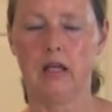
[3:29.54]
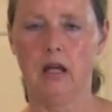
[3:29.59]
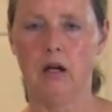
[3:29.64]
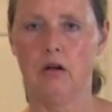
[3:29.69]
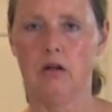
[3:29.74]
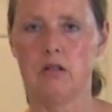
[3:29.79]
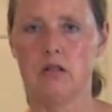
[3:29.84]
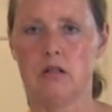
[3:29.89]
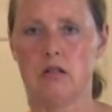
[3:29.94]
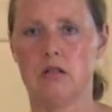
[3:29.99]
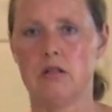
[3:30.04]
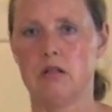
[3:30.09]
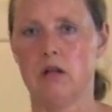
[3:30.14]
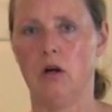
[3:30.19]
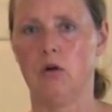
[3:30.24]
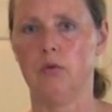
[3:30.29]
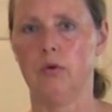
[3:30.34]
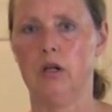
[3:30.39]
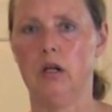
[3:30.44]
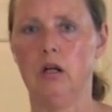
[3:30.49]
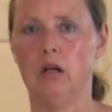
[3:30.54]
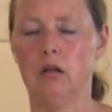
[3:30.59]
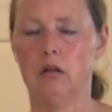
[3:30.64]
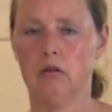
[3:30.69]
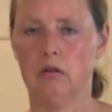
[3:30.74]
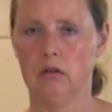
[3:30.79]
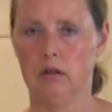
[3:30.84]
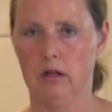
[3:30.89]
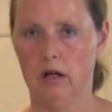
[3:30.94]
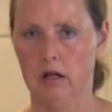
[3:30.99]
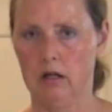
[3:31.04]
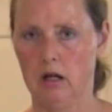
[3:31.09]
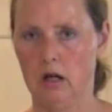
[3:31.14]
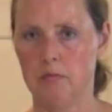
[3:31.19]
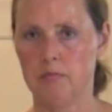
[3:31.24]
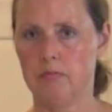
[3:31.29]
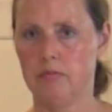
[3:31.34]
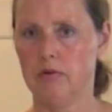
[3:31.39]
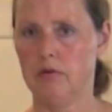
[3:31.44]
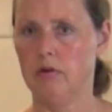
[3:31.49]
carrots and celery cut
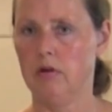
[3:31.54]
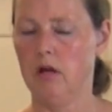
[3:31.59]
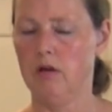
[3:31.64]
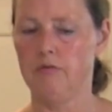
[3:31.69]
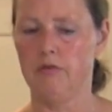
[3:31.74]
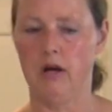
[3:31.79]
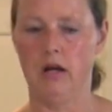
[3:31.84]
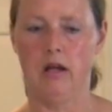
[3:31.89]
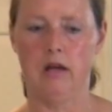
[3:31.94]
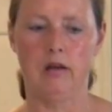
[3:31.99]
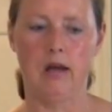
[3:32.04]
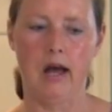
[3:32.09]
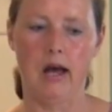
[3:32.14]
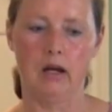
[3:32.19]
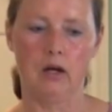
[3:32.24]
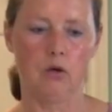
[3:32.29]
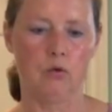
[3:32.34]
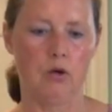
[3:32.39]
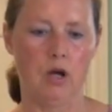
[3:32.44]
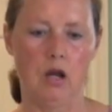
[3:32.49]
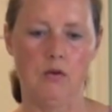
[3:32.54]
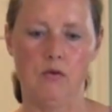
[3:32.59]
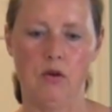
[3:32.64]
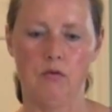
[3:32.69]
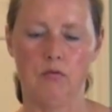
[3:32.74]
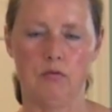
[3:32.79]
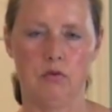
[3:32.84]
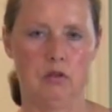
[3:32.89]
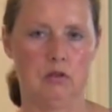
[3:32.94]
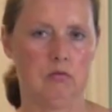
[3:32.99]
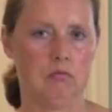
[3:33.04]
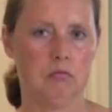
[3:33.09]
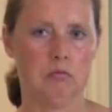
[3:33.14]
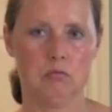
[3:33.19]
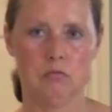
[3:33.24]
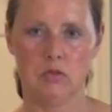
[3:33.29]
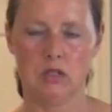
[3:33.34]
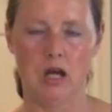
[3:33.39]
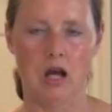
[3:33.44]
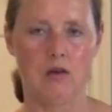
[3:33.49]
up if I had a craving
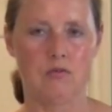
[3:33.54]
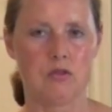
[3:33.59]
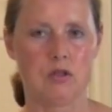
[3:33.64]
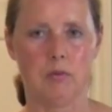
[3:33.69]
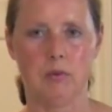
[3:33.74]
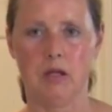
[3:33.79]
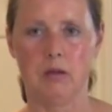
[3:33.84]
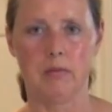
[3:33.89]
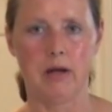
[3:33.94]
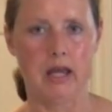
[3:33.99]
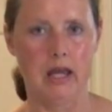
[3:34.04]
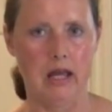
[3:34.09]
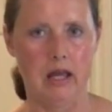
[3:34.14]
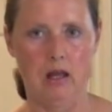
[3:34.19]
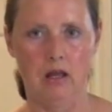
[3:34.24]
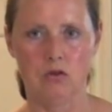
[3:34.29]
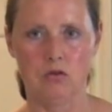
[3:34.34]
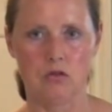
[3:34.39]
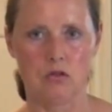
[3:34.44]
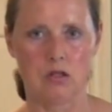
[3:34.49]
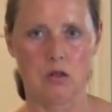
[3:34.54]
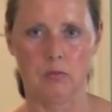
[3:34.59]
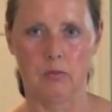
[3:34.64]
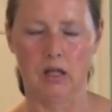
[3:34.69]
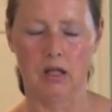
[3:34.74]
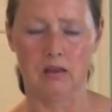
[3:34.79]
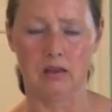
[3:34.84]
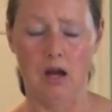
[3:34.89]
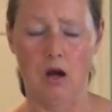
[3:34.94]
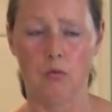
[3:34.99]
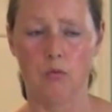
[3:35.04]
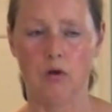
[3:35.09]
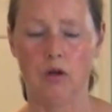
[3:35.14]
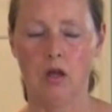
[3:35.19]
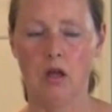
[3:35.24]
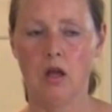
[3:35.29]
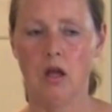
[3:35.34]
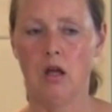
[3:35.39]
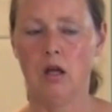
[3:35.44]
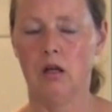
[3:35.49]
to have something in my hands or something like that.
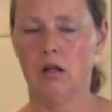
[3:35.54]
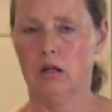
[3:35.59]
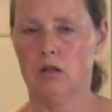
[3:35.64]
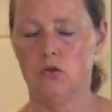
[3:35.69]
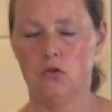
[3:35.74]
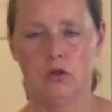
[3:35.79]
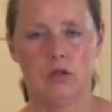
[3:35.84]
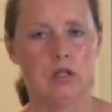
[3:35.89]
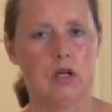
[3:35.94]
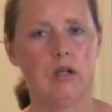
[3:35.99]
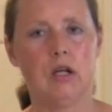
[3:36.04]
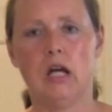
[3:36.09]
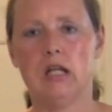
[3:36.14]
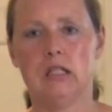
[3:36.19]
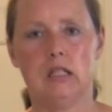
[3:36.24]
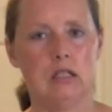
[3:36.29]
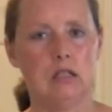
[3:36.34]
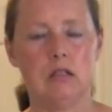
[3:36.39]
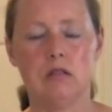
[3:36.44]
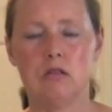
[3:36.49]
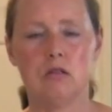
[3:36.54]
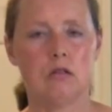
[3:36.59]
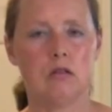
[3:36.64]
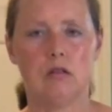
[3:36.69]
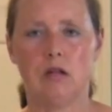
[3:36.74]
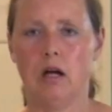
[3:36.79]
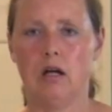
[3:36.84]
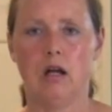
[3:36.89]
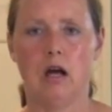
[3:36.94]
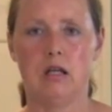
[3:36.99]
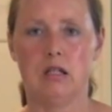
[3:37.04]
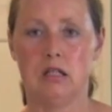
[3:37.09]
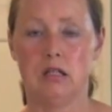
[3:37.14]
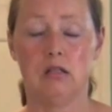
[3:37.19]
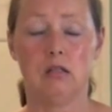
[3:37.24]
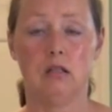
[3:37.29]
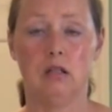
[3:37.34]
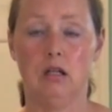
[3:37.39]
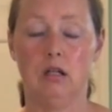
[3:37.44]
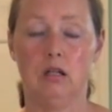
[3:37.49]
Turned out I didn't. I
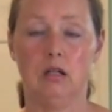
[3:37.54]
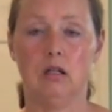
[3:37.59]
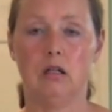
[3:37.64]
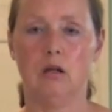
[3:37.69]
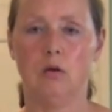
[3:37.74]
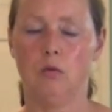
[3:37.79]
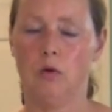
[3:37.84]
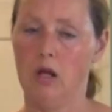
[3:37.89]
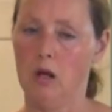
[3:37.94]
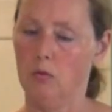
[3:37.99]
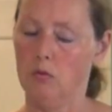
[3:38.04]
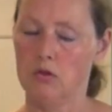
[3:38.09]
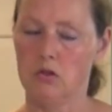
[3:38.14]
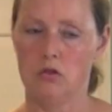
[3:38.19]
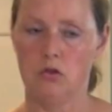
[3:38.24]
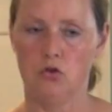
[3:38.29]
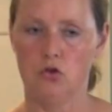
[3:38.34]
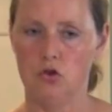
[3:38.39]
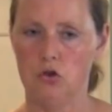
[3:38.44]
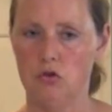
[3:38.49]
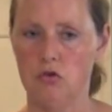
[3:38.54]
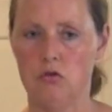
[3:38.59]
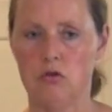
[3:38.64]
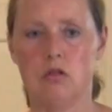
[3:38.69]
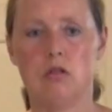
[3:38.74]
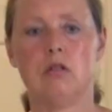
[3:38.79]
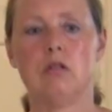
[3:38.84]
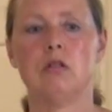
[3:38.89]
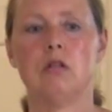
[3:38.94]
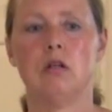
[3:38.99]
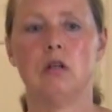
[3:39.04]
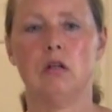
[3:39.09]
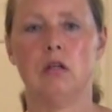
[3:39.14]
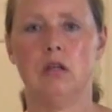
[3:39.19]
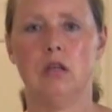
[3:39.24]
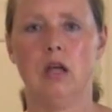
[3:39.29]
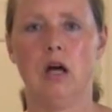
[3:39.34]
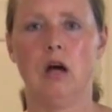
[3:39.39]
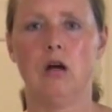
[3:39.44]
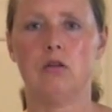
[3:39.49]
didn't need it. It was the juice
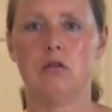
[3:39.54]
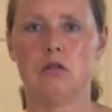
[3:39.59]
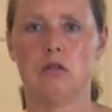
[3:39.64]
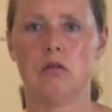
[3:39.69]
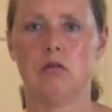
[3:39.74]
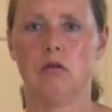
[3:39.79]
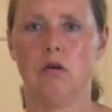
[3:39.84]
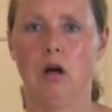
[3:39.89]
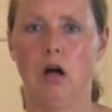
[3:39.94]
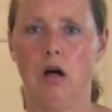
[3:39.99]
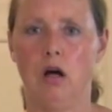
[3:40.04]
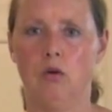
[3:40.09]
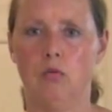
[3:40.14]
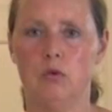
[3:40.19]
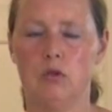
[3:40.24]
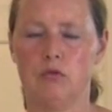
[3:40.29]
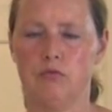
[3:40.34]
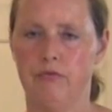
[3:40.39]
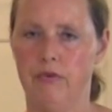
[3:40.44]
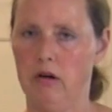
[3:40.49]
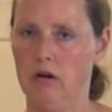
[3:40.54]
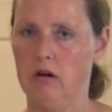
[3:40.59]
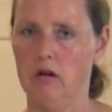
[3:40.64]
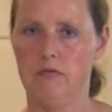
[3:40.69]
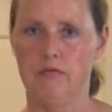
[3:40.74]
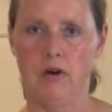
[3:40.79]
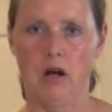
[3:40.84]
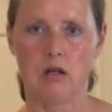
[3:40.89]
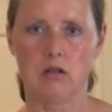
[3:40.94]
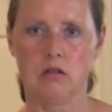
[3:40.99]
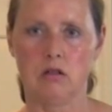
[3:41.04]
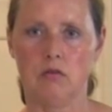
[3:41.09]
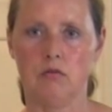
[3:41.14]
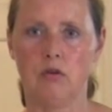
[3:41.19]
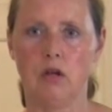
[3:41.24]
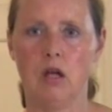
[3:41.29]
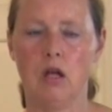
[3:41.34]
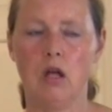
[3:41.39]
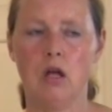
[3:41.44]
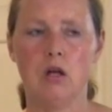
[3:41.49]
that was very
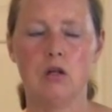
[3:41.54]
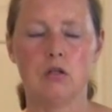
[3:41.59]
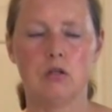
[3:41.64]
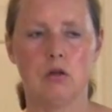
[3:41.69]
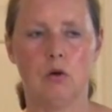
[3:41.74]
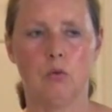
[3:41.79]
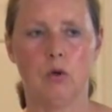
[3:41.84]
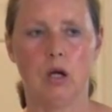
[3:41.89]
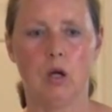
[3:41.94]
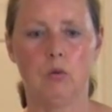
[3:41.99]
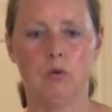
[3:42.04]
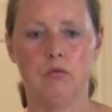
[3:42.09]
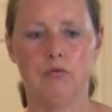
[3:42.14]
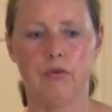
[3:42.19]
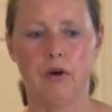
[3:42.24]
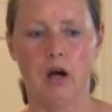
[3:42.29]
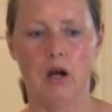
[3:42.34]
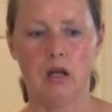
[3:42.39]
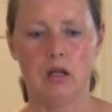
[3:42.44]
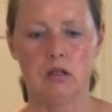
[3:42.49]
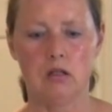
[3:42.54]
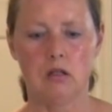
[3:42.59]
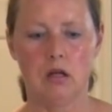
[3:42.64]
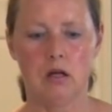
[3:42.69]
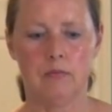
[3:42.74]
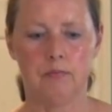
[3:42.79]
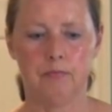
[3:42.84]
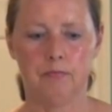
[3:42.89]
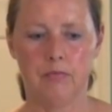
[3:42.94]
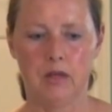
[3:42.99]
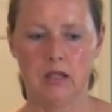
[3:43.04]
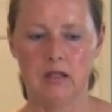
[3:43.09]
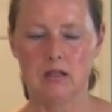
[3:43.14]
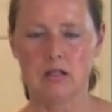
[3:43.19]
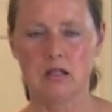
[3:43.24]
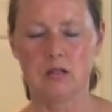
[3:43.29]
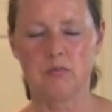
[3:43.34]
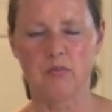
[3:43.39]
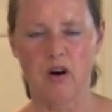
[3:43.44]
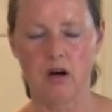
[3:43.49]
effective. So what I would find, and
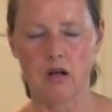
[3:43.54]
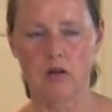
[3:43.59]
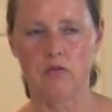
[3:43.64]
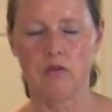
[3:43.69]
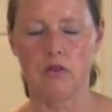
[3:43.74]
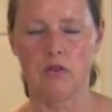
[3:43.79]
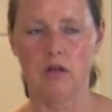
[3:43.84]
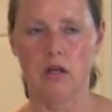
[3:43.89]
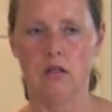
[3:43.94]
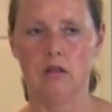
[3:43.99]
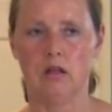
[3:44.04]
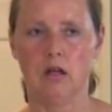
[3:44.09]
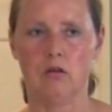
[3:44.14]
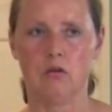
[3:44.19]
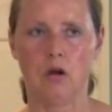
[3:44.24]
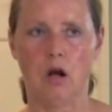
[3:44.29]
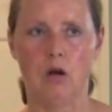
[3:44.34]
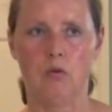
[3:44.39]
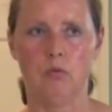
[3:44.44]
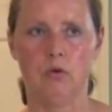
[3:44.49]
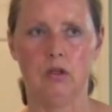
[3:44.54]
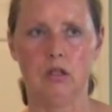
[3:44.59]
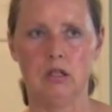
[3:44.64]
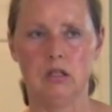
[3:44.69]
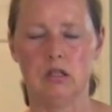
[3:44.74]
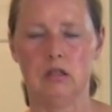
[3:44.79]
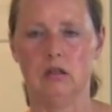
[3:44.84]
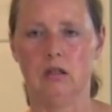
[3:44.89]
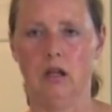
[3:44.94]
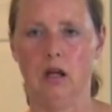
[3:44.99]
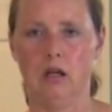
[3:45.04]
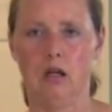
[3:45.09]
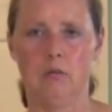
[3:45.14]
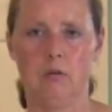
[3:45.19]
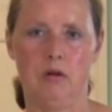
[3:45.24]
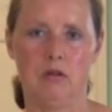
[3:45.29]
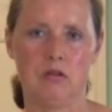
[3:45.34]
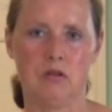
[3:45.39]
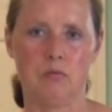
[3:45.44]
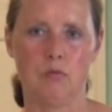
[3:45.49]
this is part of the thing that I really didn't like
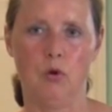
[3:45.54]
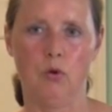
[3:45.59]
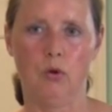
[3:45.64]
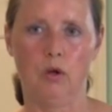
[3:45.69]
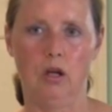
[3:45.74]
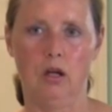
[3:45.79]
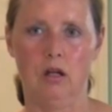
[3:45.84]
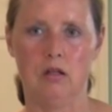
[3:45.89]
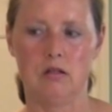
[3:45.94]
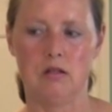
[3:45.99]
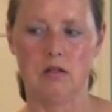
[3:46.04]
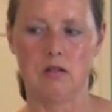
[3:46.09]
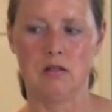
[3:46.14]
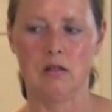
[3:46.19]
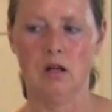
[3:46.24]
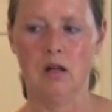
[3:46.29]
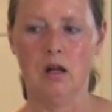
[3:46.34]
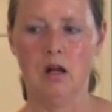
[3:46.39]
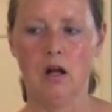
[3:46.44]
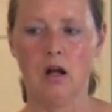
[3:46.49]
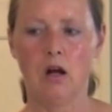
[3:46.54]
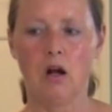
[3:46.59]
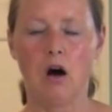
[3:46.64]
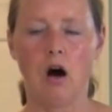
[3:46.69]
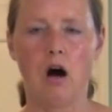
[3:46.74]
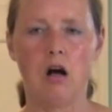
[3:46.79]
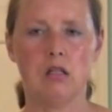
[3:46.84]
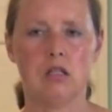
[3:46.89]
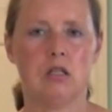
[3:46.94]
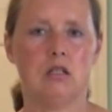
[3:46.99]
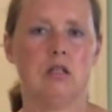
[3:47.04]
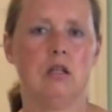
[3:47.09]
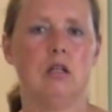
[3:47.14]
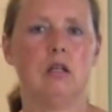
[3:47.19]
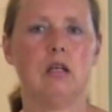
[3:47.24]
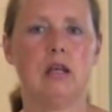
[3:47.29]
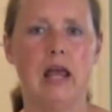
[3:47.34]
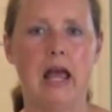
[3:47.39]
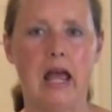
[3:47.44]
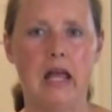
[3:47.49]
about smoking, is this
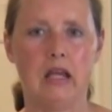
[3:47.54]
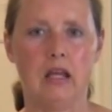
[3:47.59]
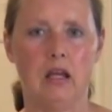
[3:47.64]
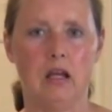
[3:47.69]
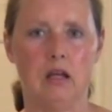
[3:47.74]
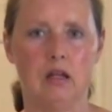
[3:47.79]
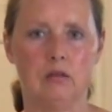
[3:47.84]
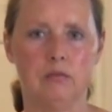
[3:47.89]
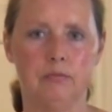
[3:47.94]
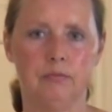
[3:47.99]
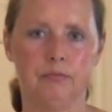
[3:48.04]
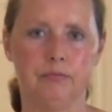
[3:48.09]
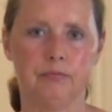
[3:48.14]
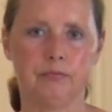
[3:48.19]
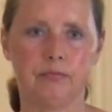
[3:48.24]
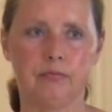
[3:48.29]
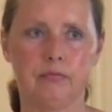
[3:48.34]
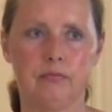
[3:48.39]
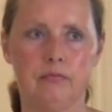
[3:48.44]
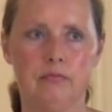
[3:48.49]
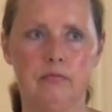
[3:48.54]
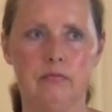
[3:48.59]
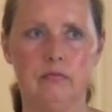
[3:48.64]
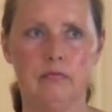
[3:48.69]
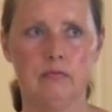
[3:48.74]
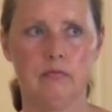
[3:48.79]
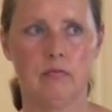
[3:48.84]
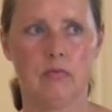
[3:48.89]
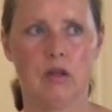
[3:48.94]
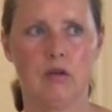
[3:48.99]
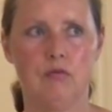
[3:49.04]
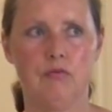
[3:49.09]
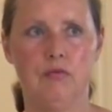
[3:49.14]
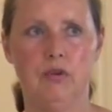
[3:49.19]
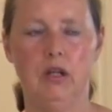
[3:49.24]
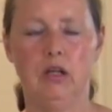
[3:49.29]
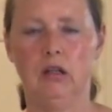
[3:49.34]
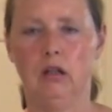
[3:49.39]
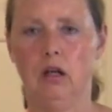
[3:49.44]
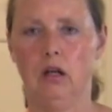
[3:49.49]
constant nagging
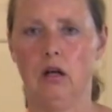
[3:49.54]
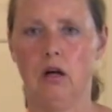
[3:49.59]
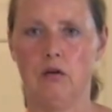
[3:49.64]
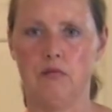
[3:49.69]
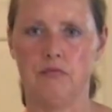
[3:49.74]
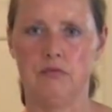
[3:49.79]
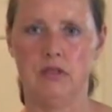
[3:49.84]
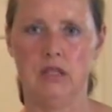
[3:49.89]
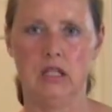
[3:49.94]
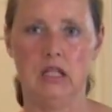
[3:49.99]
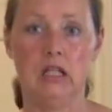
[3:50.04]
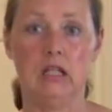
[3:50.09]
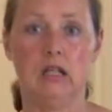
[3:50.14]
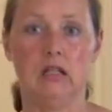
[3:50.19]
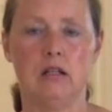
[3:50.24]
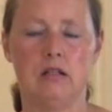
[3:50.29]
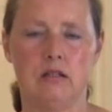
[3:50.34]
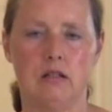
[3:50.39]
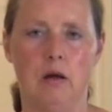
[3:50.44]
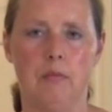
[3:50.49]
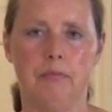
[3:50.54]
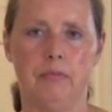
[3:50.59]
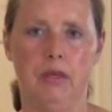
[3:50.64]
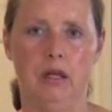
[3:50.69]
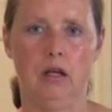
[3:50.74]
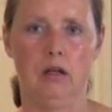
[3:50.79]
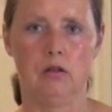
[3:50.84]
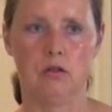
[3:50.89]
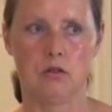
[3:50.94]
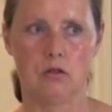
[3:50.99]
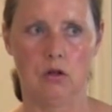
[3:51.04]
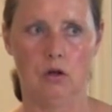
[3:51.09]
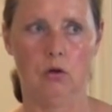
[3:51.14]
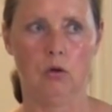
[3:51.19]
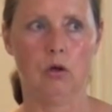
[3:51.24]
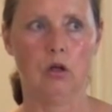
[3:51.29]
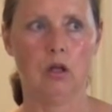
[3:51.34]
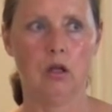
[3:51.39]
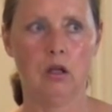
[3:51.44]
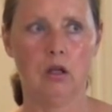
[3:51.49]
feeling of needing something.
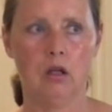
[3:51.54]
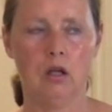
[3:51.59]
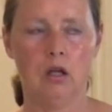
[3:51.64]
So,